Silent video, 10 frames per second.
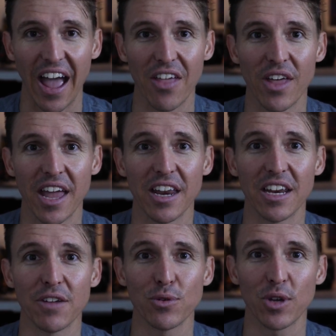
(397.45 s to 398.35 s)
and
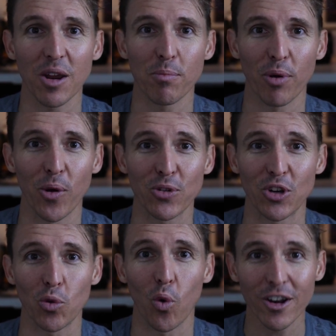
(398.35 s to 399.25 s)
then if you get in post
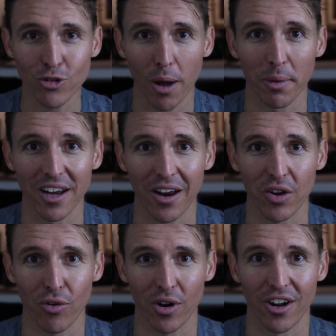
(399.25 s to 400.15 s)
and you want to drop it down
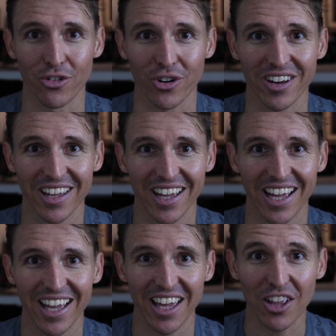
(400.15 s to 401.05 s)
to 400,
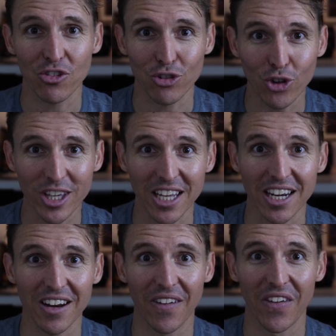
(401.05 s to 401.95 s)
it's
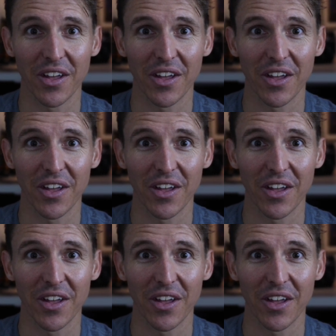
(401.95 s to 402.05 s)
looking